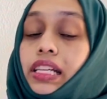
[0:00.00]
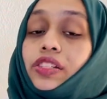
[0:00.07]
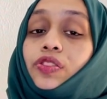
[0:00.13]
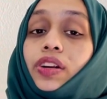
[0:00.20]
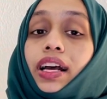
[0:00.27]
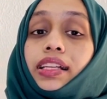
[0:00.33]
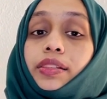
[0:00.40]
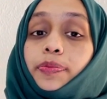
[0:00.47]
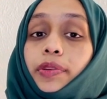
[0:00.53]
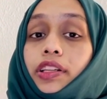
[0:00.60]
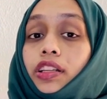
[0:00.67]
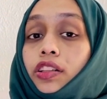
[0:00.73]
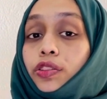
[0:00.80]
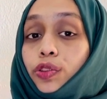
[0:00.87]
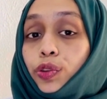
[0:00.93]
is
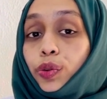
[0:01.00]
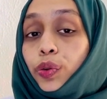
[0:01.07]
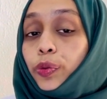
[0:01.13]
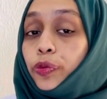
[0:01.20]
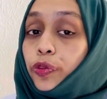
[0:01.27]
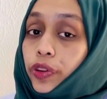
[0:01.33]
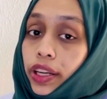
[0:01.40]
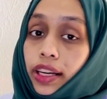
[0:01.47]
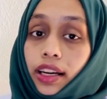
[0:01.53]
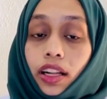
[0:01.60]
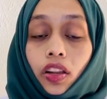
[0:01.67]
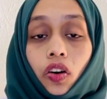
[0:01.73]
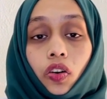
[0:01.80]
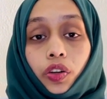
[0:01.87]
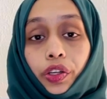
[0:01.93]
transmitted through
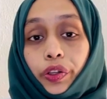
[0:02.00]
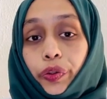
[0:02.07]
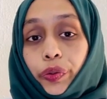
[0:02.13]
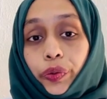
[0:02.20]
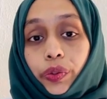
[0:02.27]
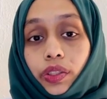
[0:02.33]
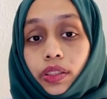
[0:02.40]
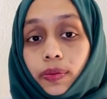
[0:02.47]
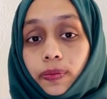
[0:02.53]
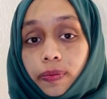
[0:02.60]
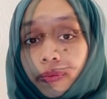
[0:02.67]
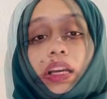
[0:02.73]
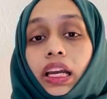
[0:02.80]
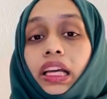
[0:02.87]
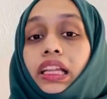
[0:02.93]
fecal-oral route.